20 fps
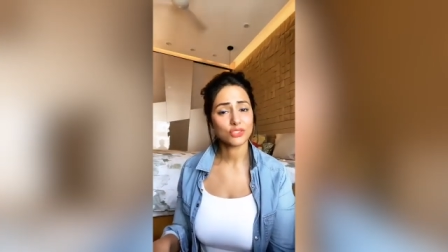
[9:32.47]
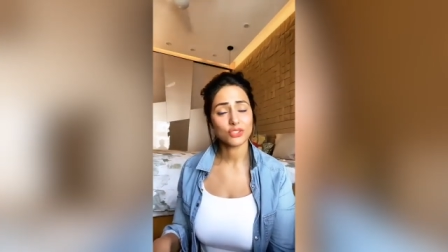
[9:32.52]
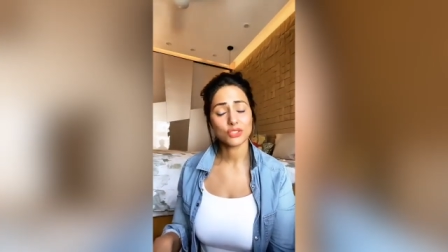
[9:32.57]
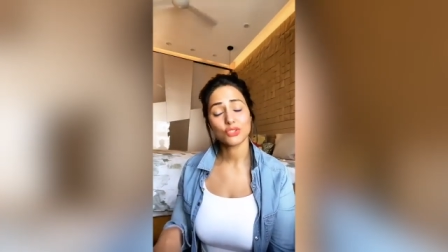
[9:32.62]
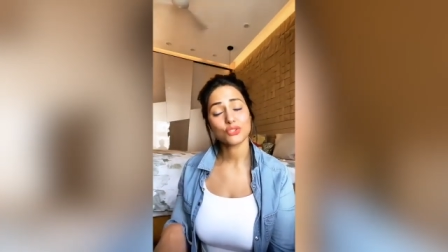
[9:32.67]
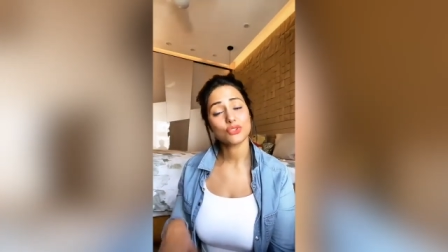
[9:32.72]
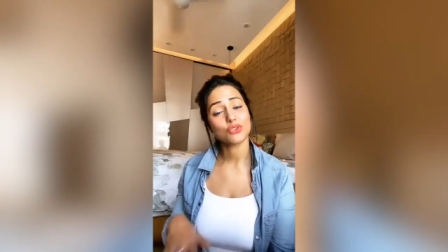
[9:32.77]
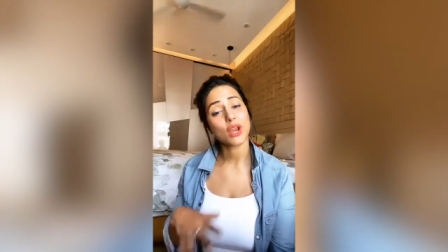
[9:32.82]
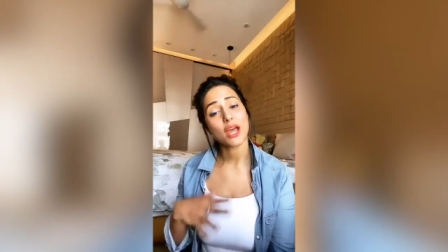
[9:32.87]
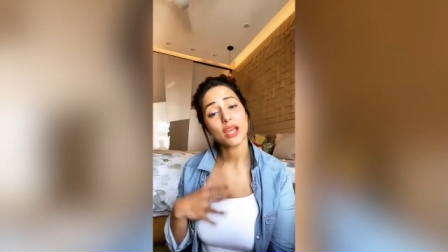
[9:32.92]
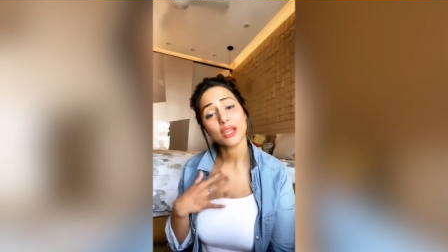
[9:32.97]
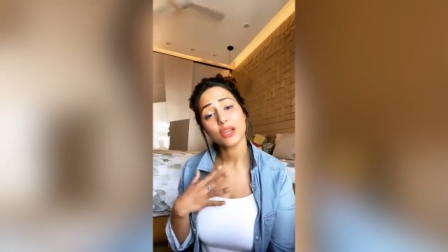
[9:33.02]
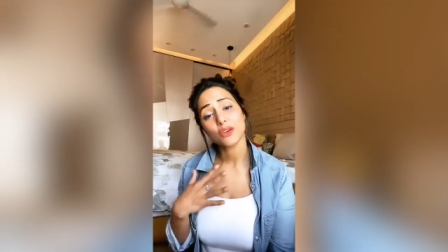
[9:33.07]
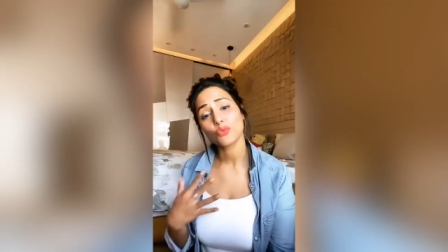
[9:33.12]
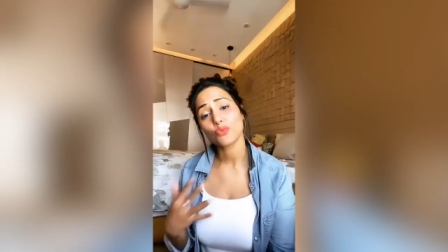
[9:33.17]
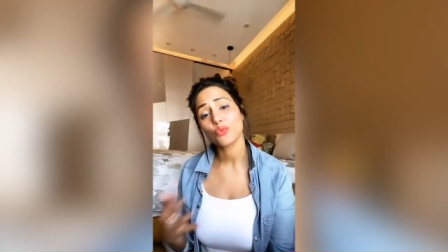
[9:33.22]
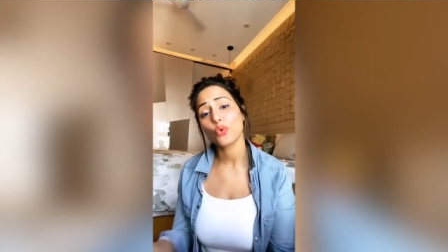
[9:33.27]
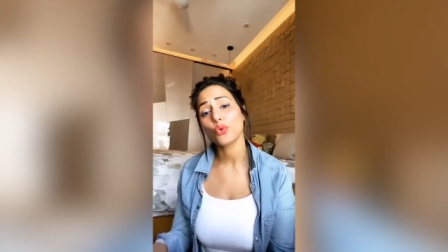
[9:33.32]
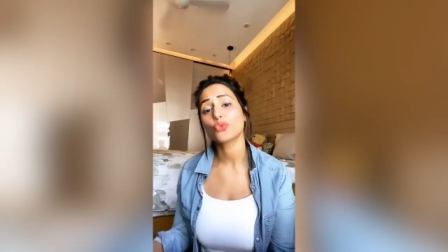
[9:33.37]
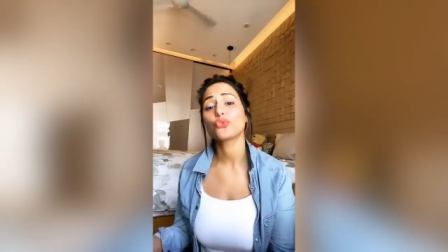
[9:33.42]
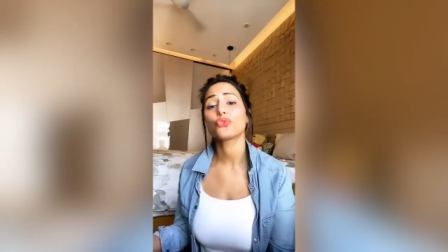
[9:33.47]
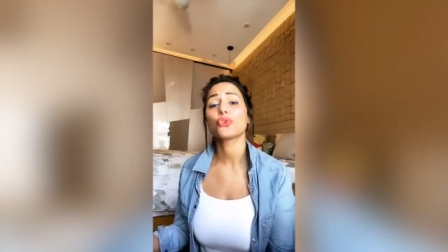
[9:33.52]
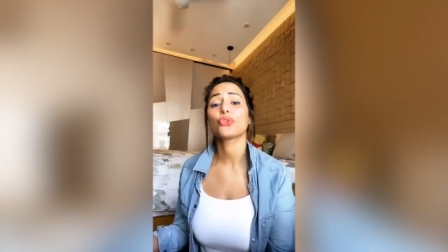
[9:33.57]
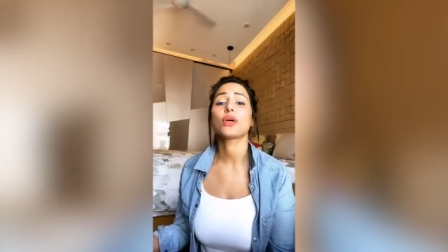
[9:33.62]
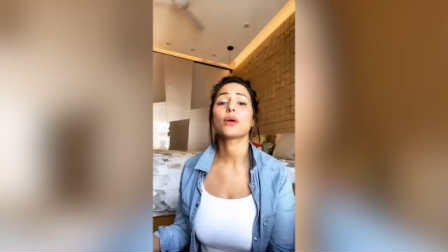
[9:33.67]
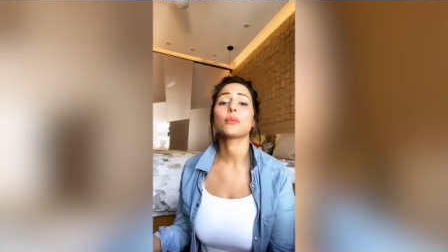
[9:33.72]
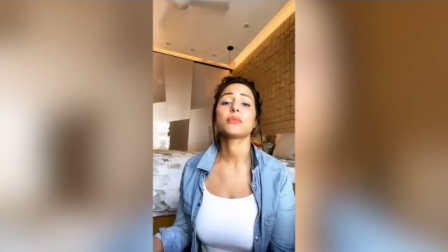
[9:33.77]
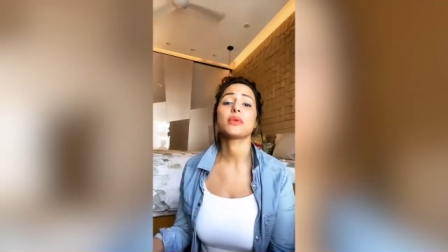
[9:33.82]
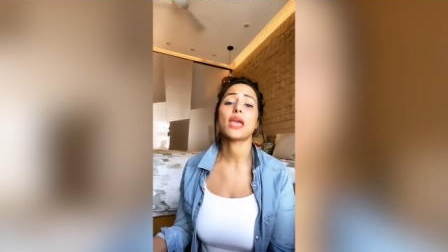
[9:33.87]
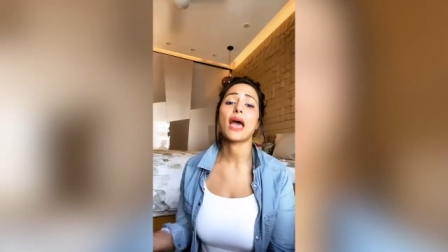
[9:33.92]
Just try and vote for
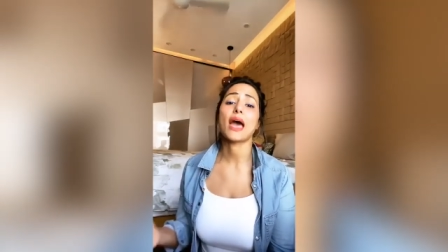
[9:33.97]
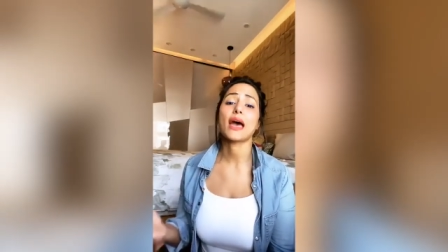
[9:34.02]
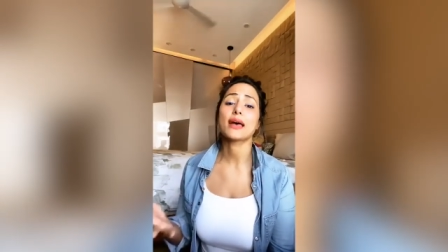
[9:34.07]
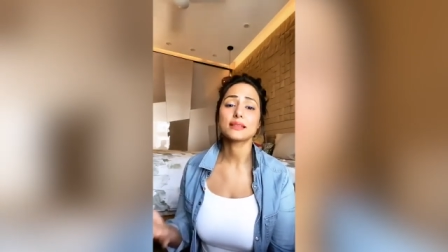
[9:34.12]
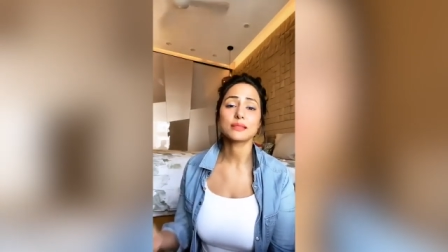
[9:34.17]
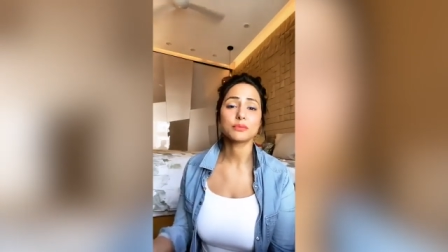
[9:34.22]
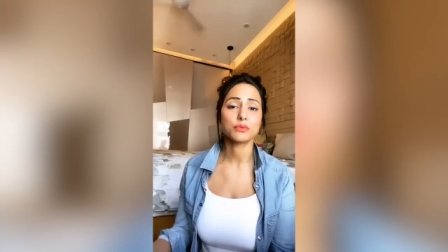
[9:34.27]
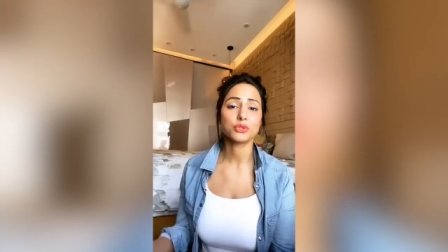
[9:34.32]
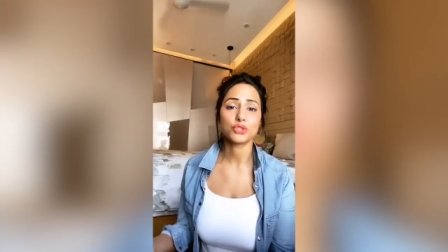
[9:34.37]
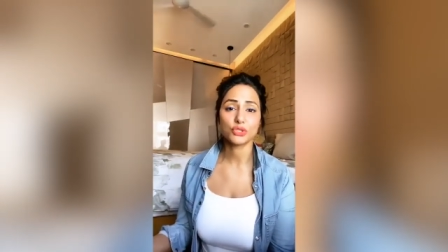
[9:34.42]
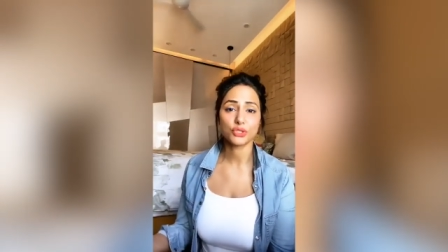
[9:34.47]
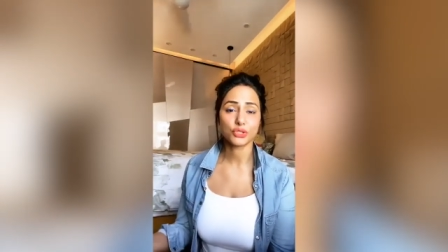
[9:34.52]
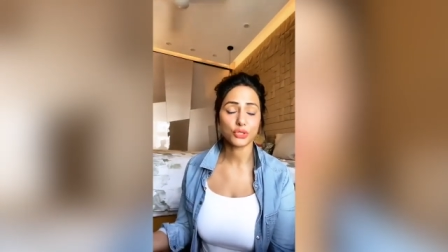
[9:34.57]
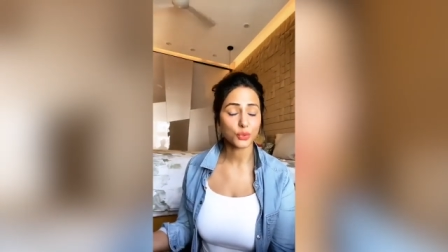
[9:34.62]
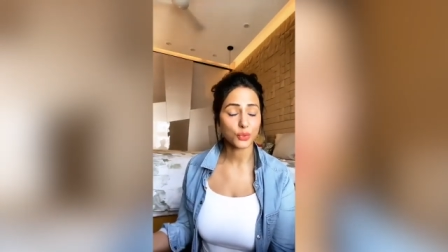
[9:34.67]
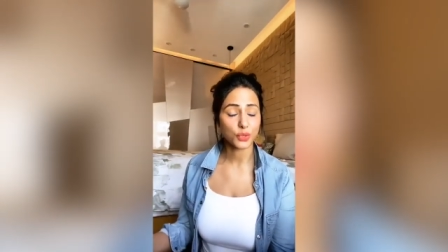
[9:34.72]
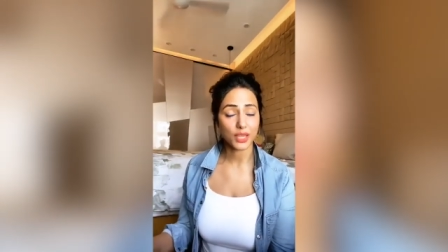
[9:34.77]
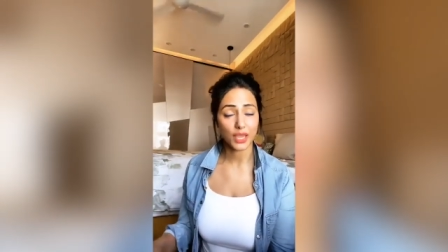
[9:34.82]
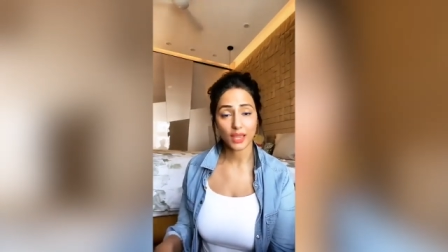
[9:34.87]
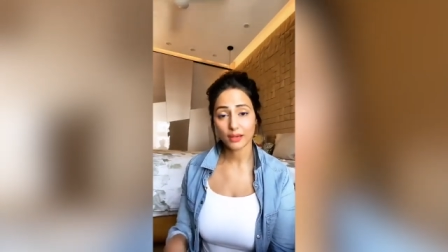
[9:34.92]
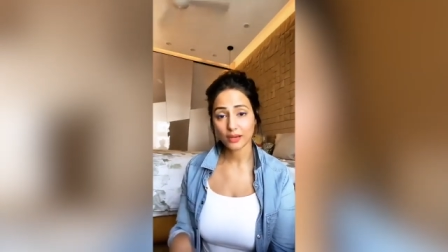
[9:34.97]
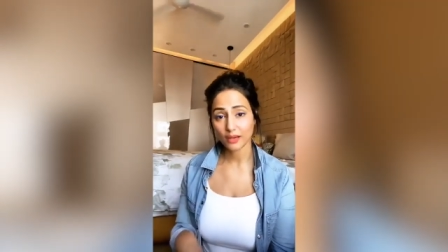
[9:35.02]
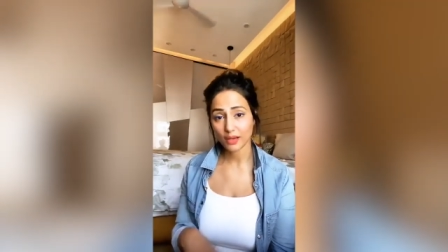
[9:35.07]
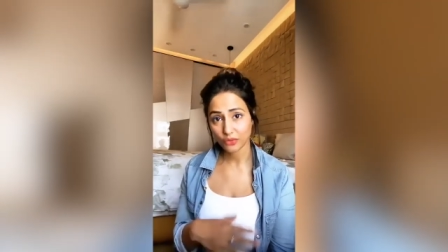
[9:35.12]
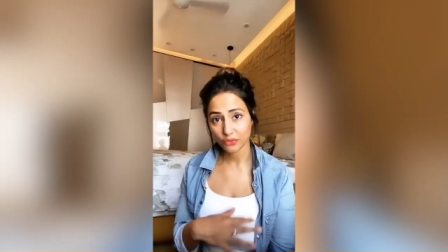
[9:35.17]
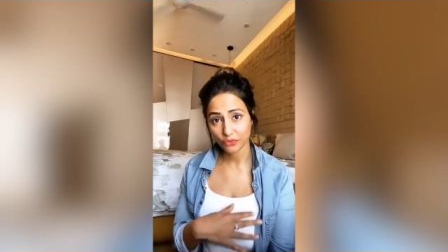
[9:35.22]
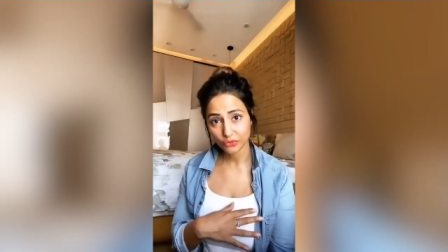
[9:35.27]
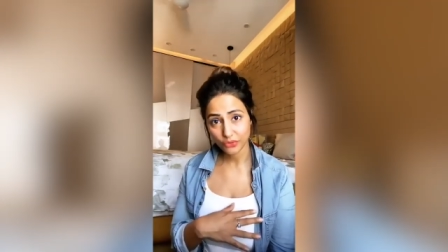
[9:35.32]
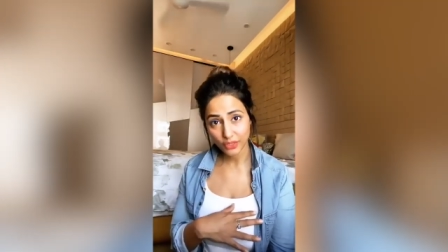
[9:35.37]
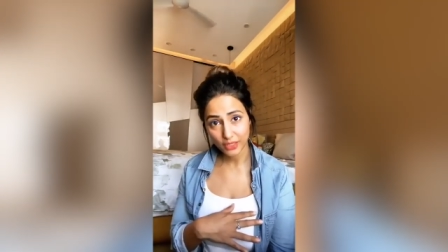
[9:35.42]
them as much as you can
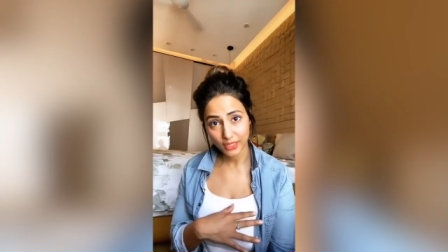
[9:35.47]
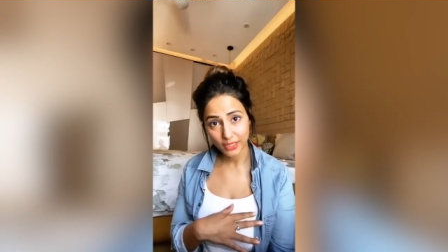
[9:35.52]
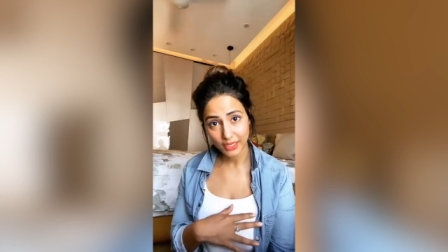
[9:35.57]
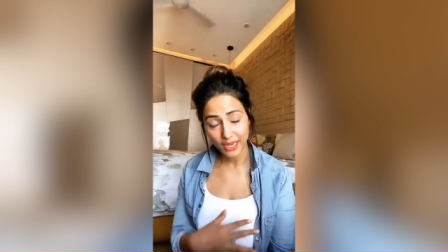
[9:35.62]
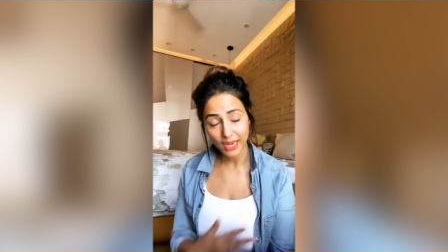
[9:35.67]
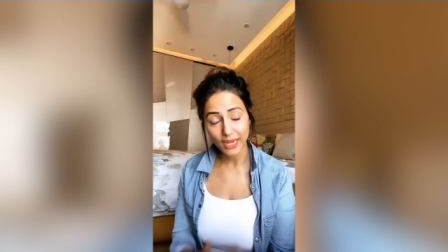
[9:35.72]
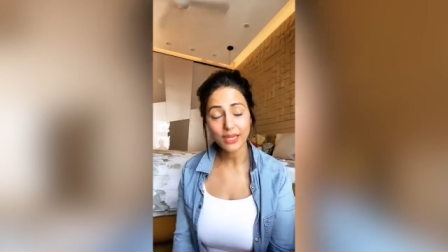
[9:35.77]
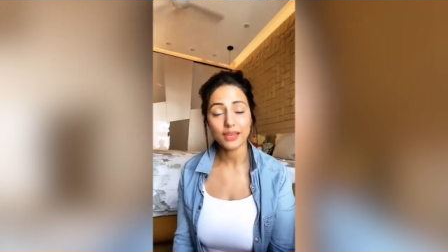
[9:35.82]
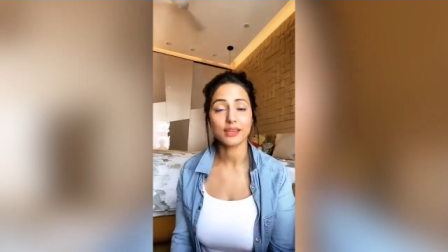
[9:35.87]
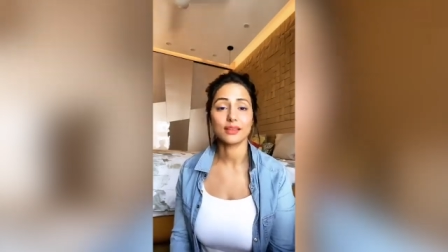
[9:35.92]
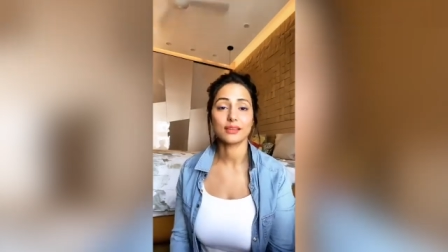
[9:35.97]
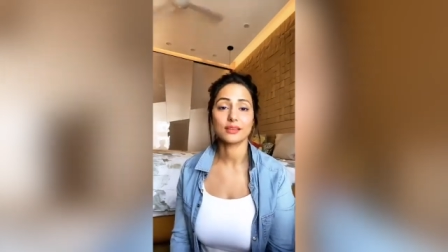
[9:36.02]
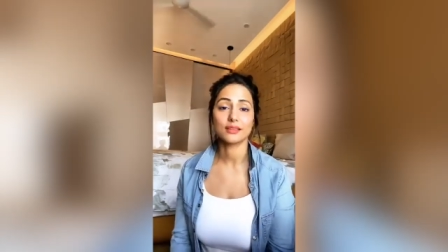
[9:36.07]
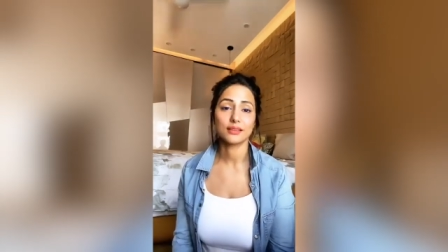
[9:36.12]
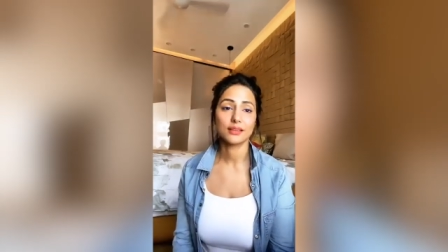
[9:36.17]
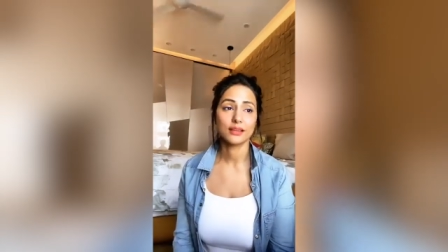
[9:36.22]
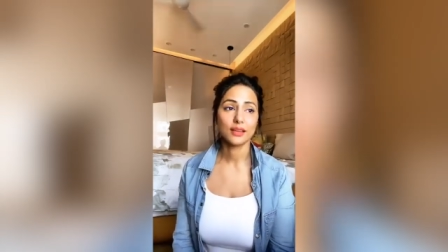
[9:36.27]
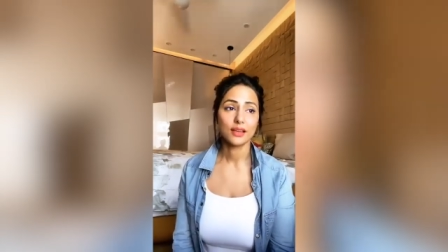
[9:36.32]
and forget it.